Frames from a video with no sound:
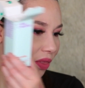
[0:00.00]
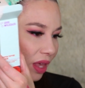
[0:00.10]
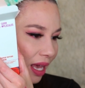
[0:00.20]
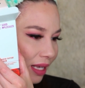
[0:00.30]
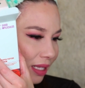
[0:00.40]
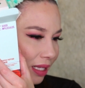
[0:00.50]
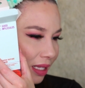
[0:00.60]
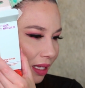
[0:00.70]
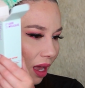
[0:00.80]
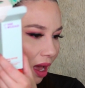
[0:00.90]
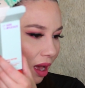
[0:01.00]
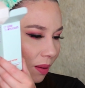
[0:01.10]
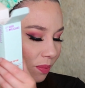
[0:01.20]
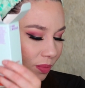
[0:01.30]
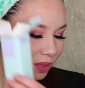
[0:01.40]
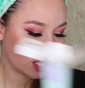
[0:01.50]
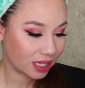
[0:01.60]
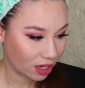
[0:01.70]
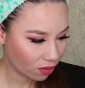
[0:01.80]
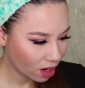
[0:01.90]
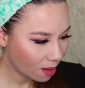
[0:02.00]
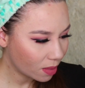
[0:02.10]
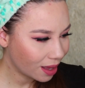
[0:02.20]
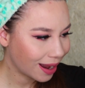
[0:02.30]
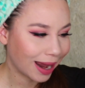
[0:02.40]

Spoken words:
this serum,